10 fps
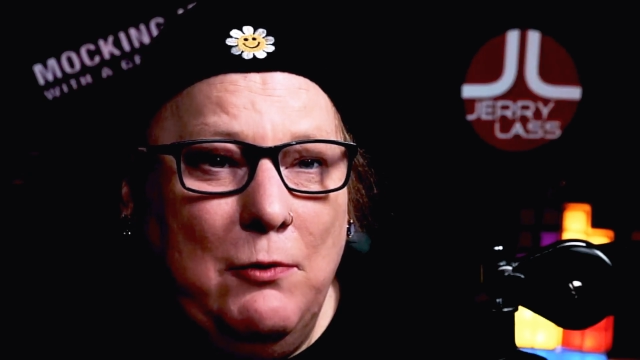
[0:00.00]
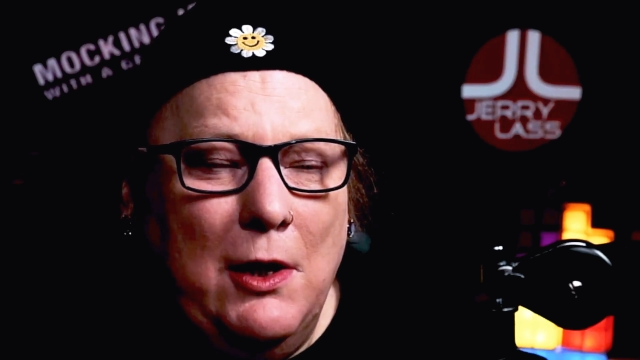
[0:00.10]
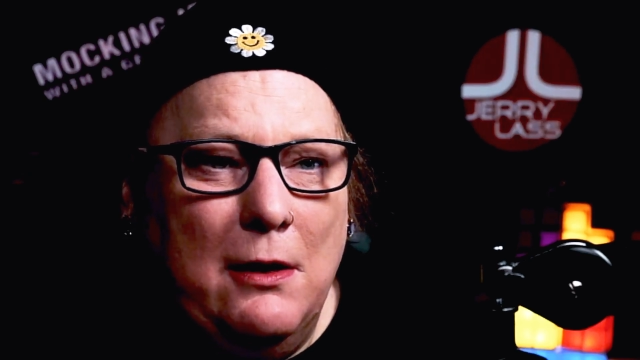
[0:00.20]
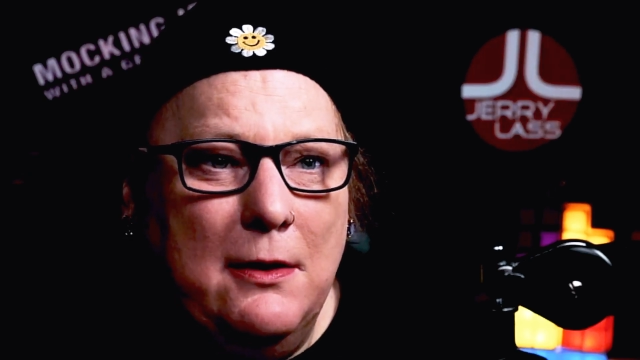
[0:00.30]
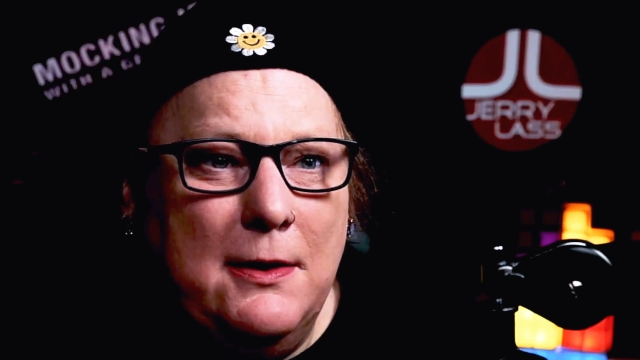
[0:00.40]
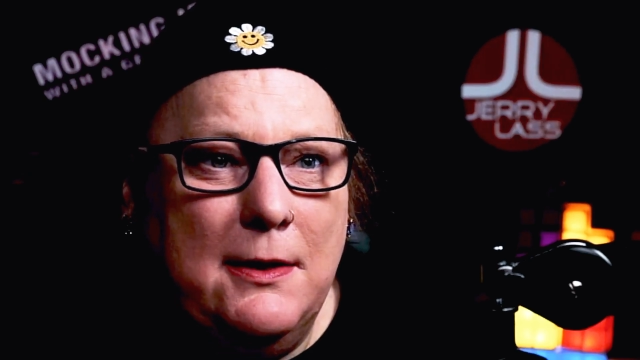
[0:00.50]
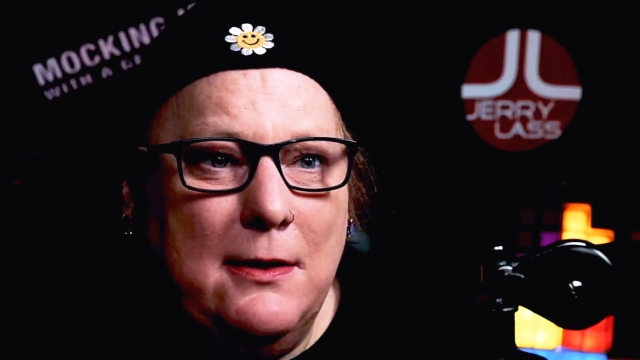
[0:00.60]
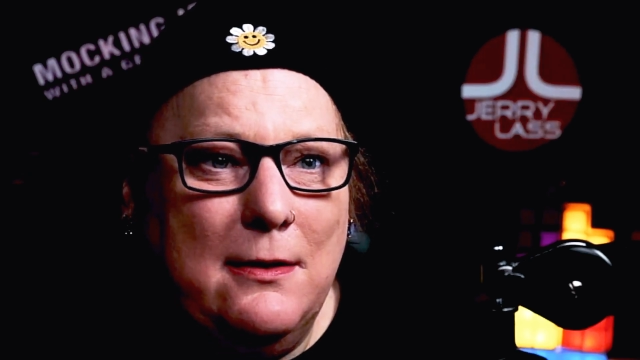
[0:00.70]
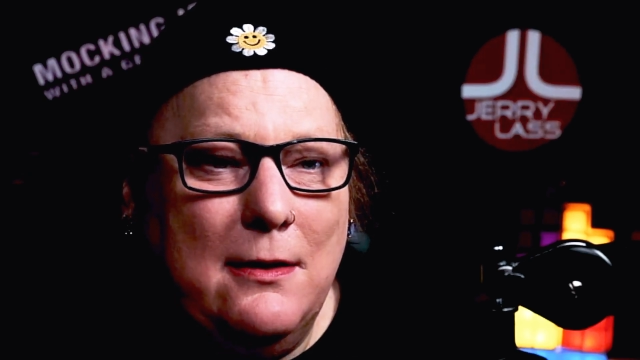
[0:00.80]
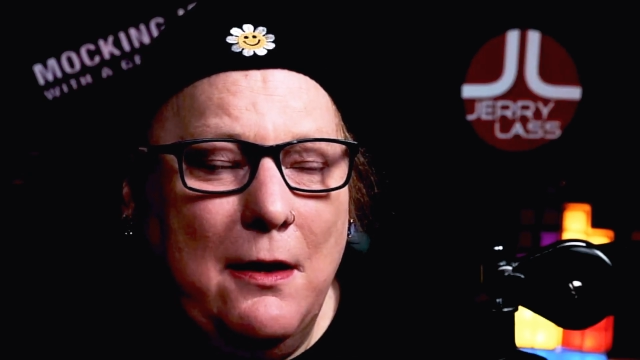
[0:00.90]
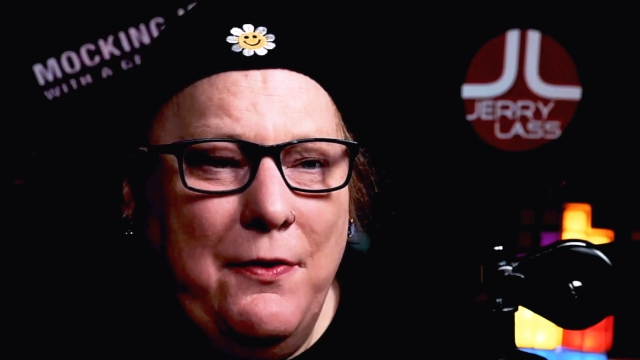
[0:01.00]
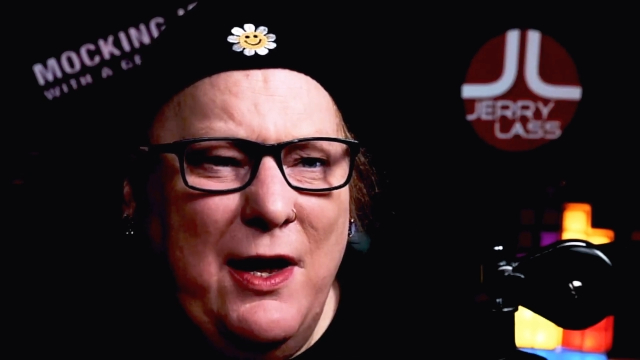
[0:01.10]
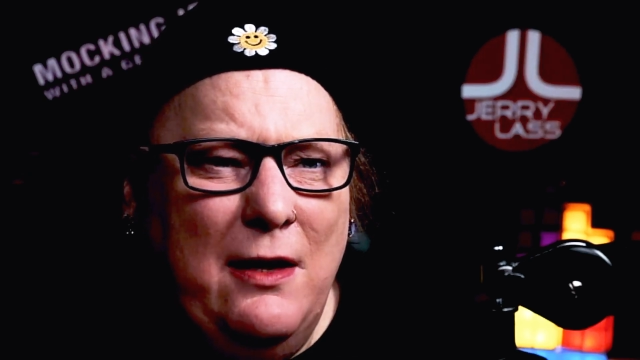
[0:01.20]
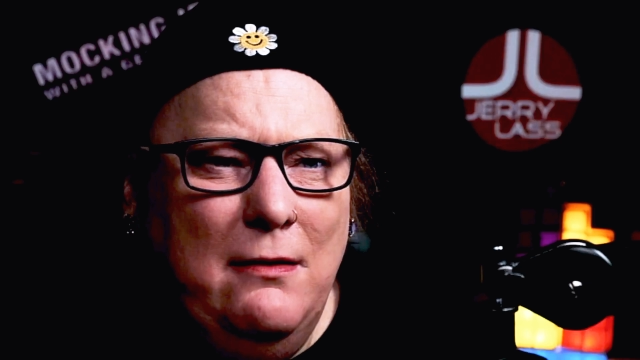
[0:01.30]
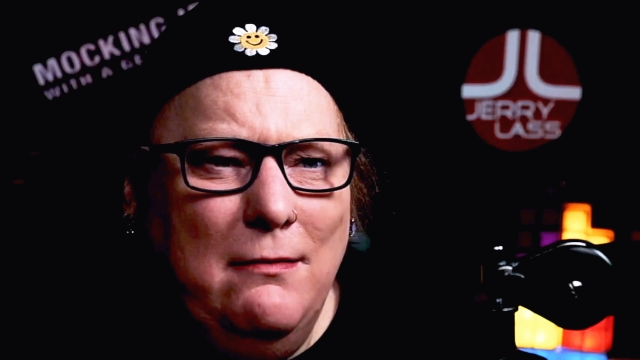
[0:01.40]
well, it's
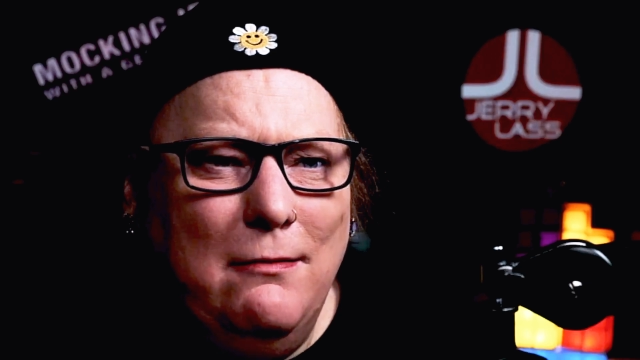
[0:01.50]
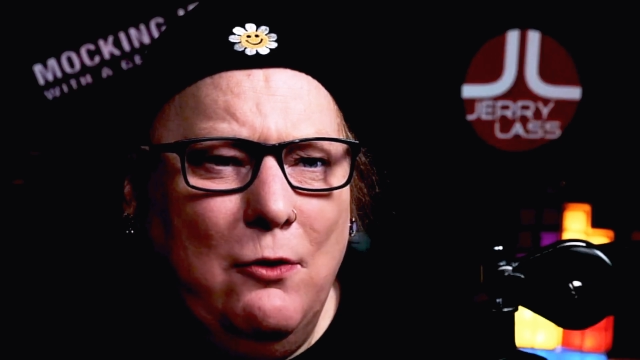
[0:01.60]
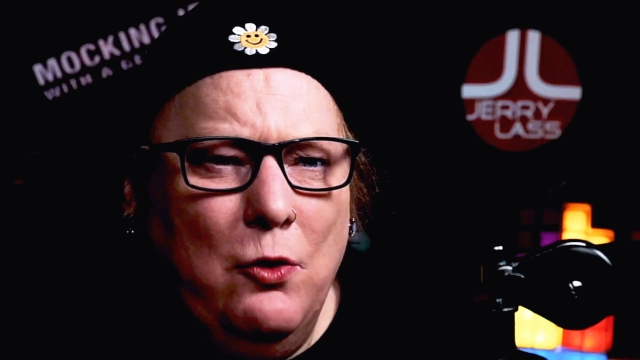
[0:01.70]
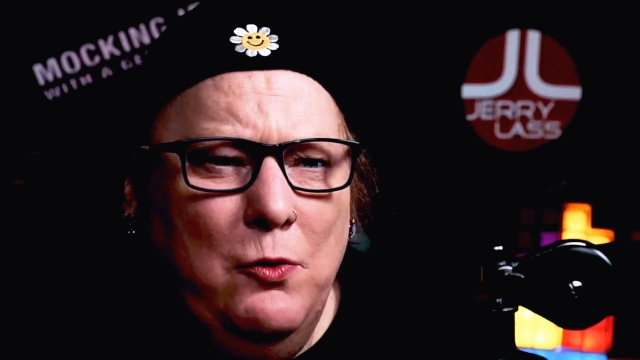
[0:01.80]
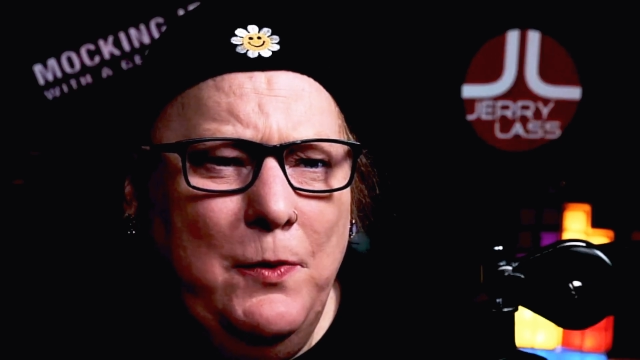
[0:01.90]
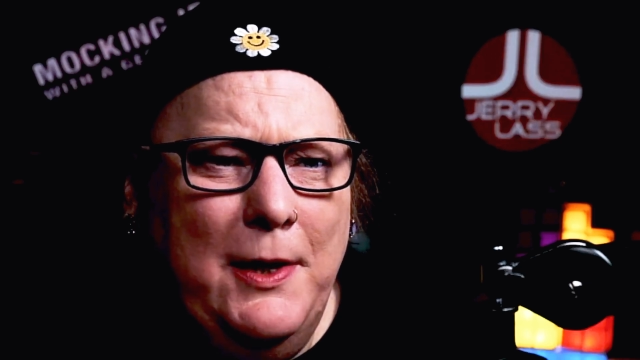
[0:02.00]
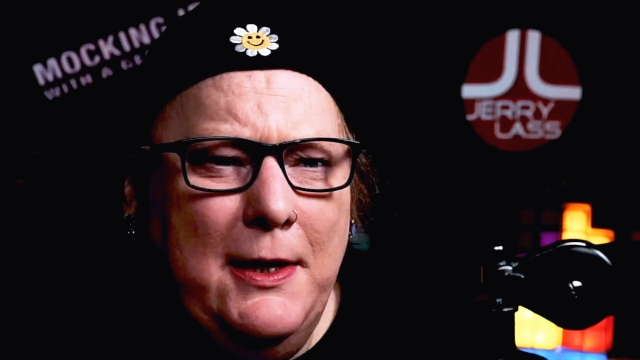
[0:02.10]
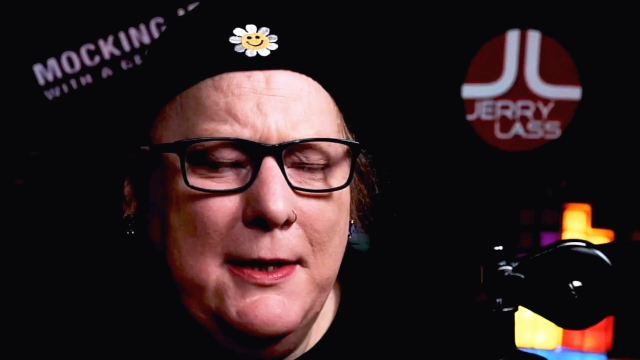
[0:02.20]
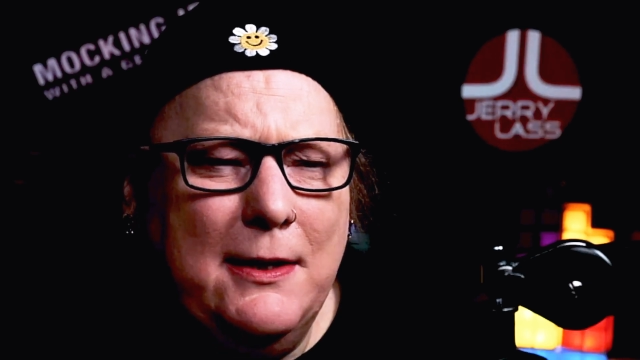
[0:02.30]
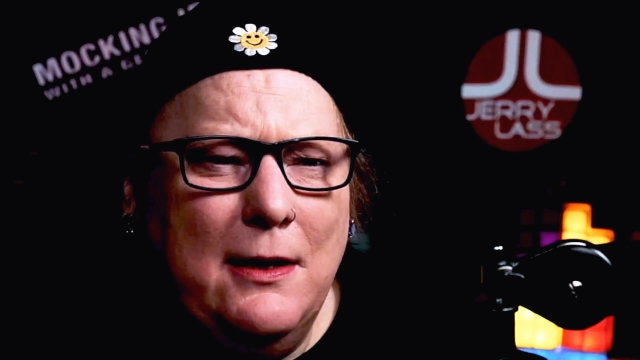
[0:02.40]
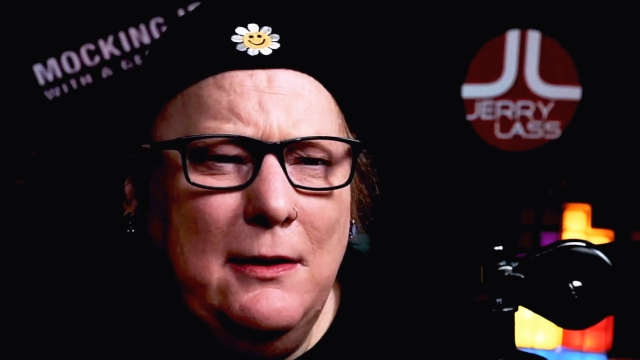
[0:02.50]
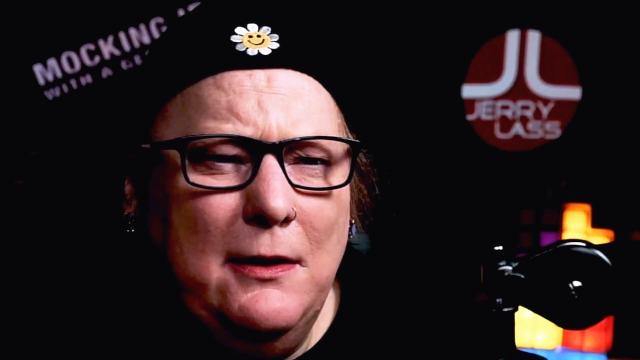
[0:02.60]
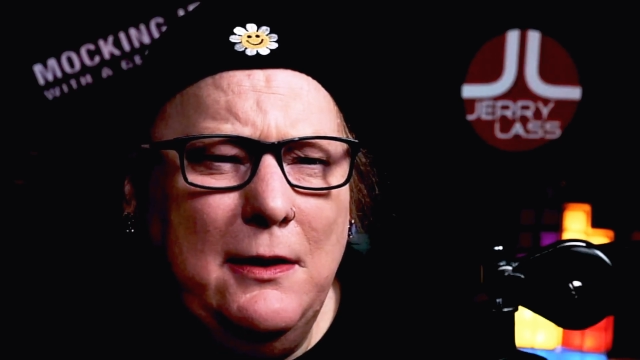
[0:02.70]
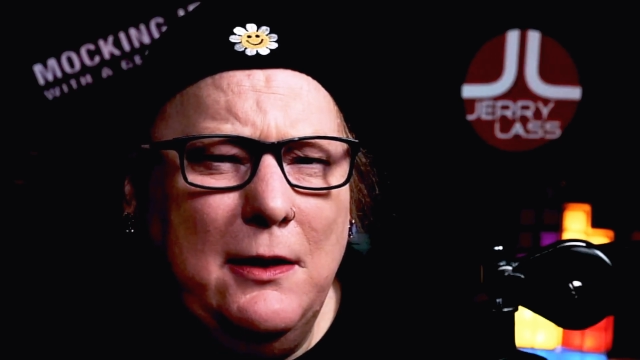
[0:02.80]
then always 90